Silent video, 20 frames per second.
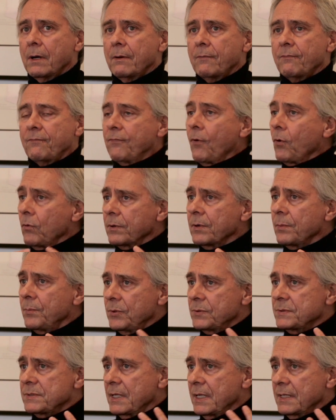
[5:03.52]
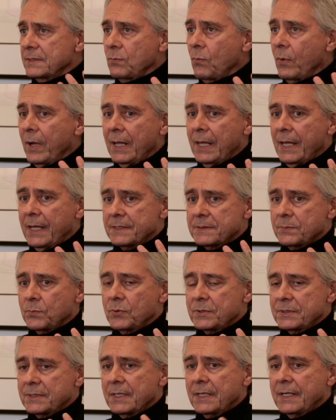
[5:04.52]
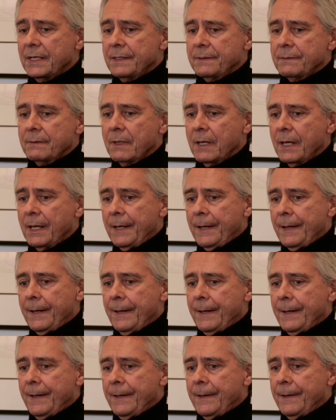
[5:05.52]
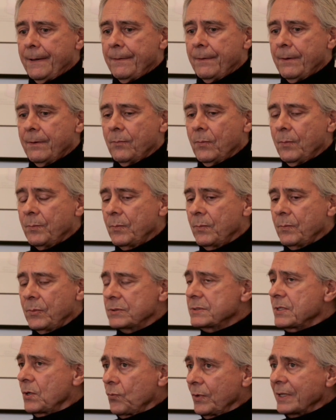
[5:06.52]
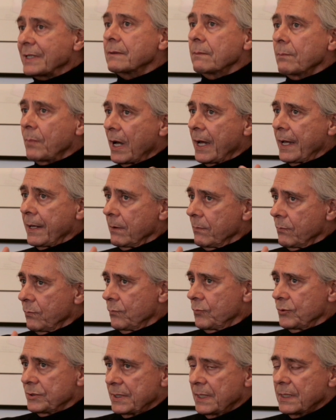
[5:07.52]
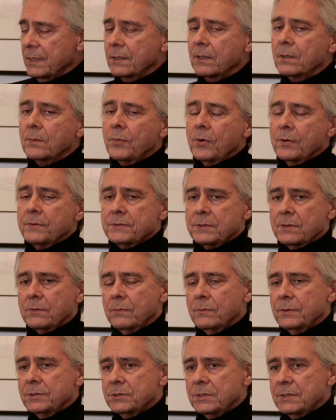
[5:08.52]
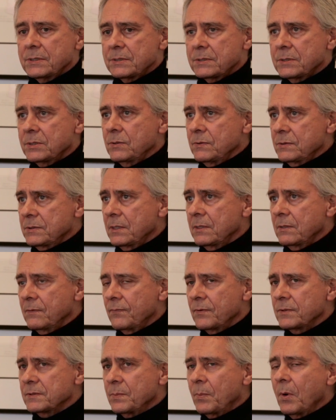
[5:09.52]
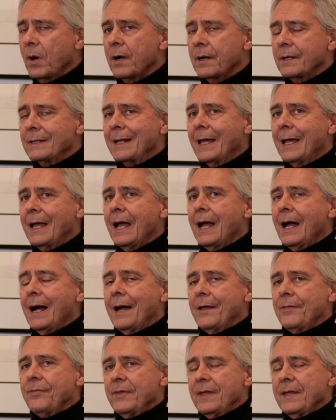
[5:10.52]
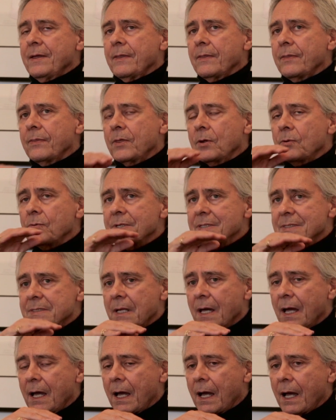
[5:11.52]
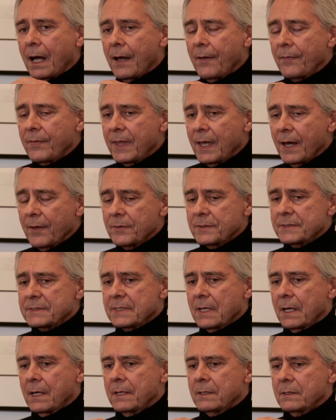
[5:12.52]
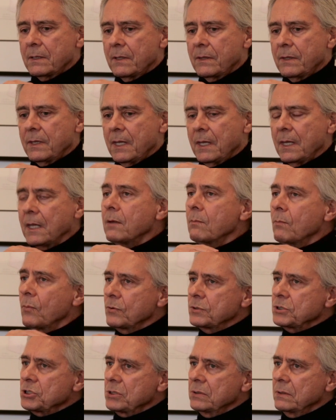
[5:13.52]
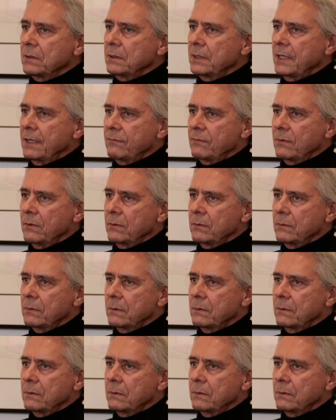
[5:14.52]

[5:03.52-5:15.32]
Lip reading: folk music as well as Brazilian music written by a Brazilian composer, which is used in the first part. I think there is on the other side, the emotional level,